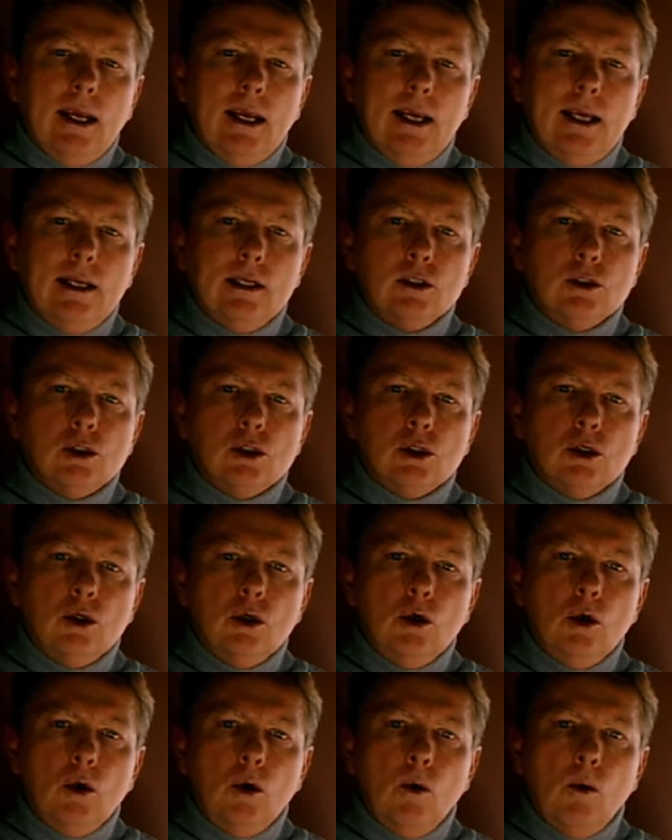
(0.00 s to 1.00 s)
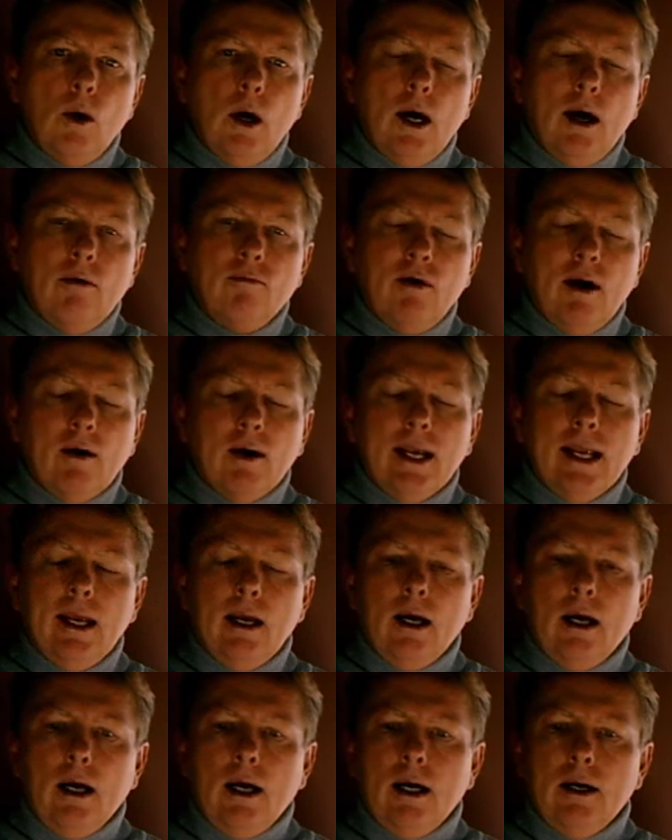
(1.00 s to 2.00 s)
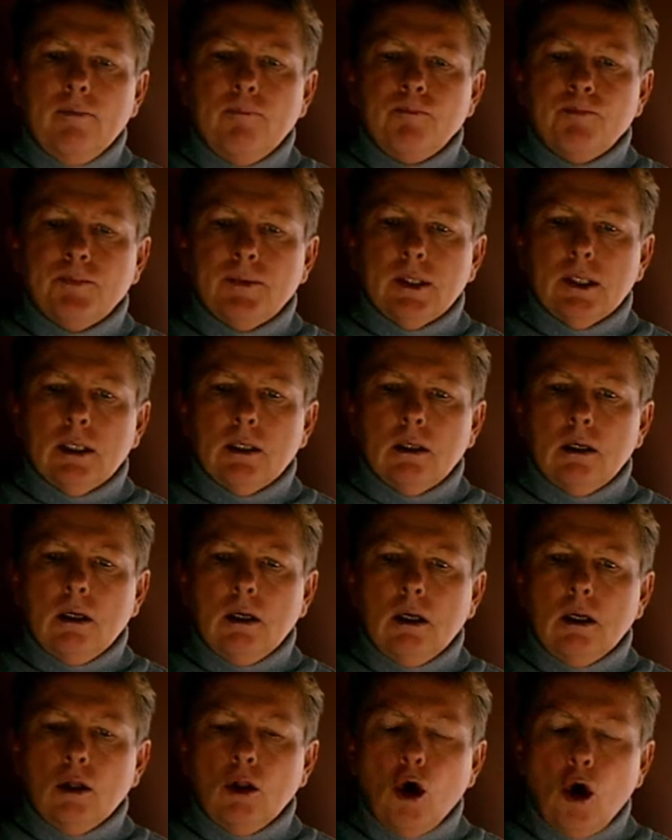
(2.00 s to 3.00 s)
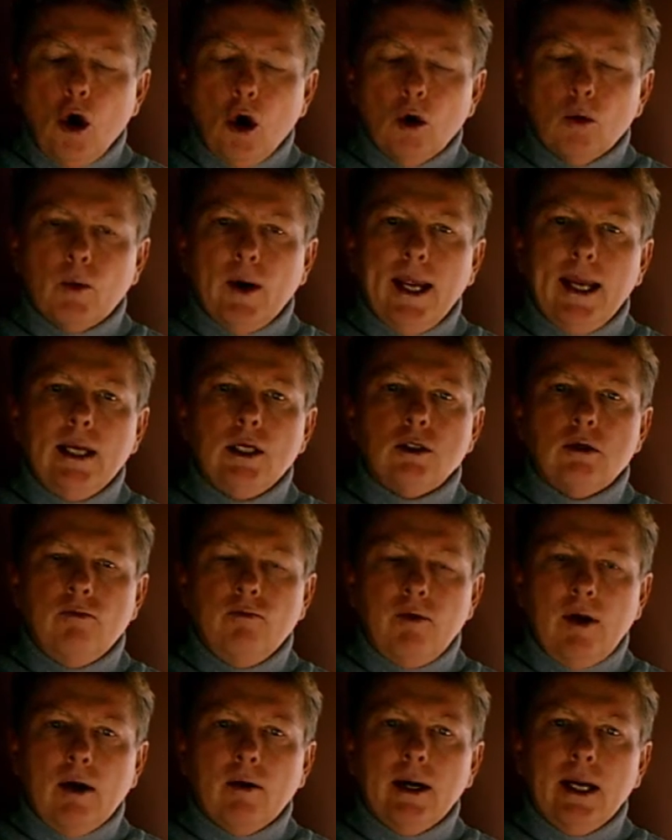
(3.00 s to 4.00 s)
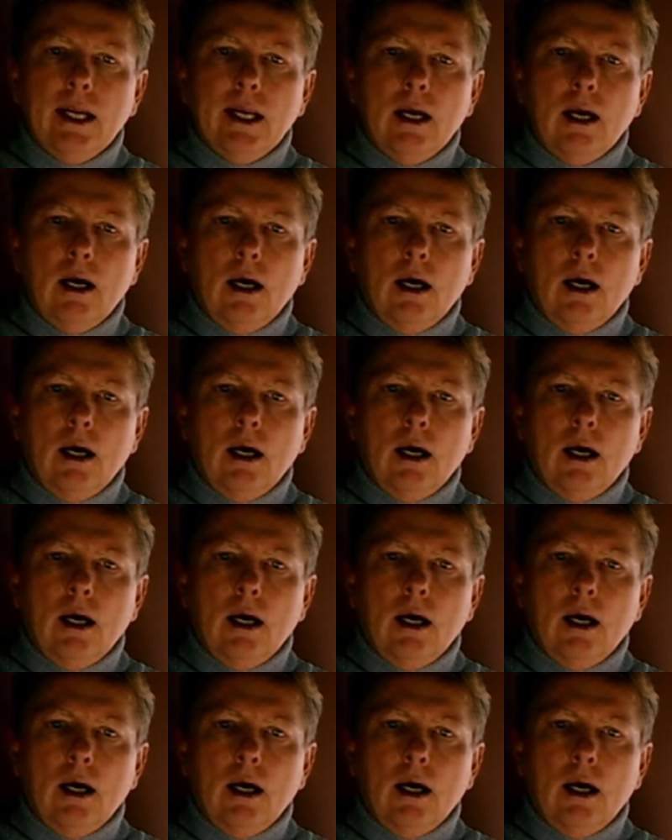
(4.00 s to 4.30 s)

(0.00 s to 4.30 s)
into very long range and very